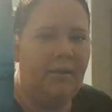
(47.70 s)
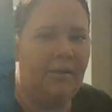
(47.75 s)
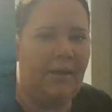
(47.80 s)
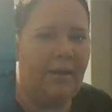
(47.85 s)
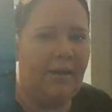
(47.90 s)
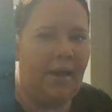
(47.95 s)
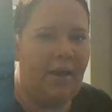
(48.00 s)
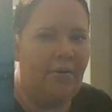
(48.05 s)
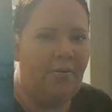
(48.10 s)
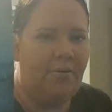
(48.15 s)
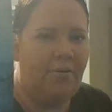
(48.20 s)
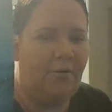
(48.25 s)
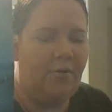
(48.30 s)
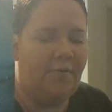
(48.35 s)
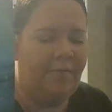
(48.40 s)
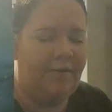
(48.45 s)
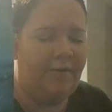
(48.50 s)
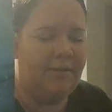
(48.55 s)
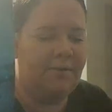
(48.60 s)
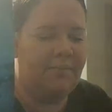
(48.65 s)
Like, I don't know
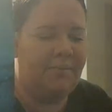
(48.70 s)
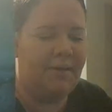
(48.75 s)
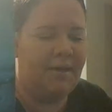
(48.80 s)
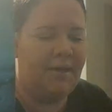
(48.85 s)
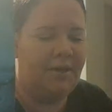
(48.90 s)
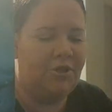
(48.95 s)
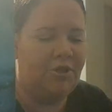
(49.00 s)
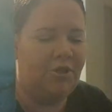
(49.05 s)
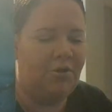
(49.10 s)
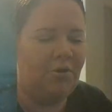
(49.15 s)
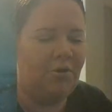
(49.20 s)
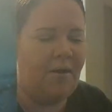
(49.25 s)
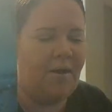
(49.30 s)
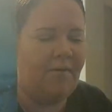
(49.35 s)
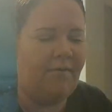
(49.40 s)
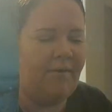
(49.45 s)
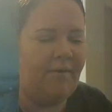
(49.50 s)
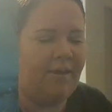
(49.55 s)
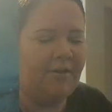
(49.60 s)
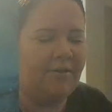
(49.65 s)
if it's because you don't
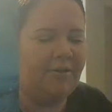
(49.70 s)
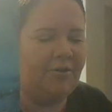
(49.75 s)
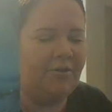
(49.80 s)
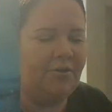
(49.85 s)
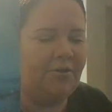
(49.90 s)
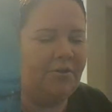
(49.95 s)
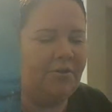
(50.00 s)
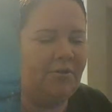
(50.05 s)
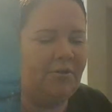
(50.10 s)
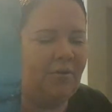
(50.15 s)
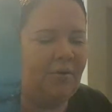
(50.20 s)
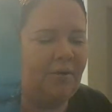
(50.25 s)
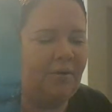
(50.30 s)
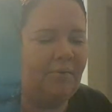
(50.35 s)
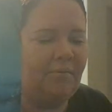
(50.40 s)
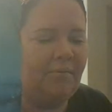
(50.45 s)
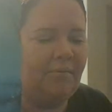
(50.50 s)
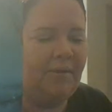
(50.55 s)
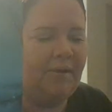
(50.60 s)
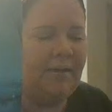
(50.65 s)
have answers
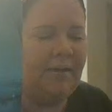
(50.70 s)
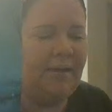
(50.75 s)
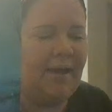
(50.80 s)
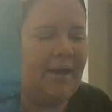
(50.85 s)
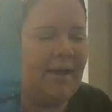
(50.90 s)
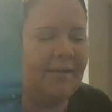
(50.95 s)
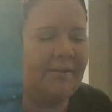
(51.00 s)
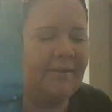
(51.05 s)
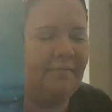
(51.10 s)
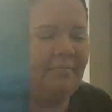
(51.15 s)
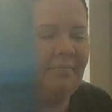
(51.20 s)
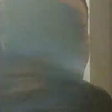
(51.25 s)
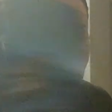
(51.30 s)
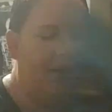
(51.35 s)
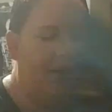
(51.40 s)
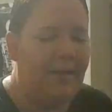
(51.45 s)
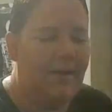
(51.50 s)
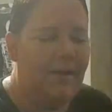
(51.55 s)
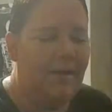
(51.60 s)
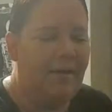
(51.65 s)
or he hasn't
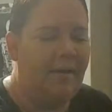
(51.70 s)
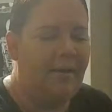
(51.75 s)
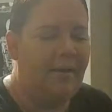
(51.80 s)
made